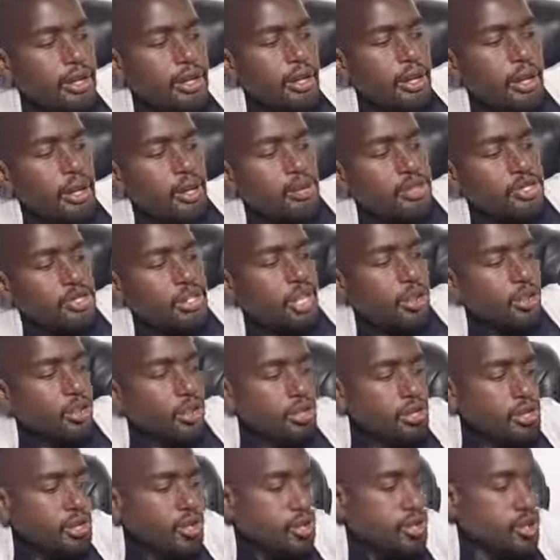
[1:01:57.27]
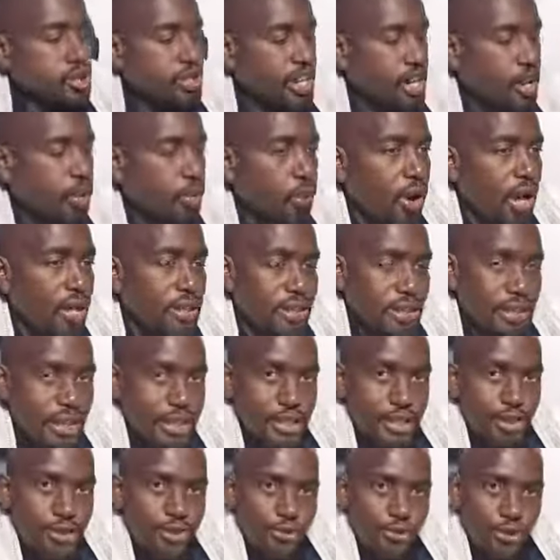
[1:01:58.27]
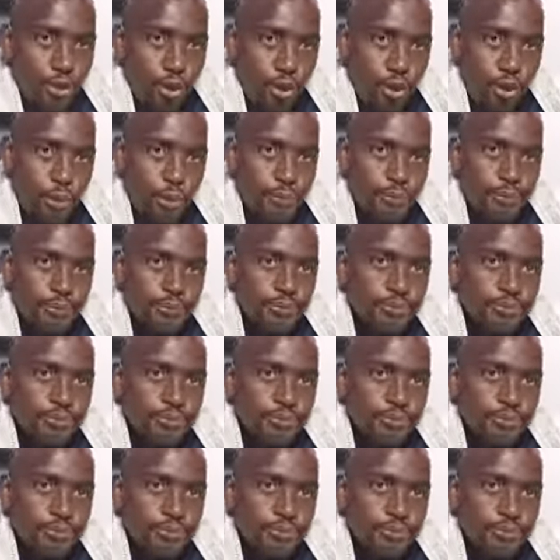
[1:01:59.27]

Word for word: Uh, we shall continue today 134.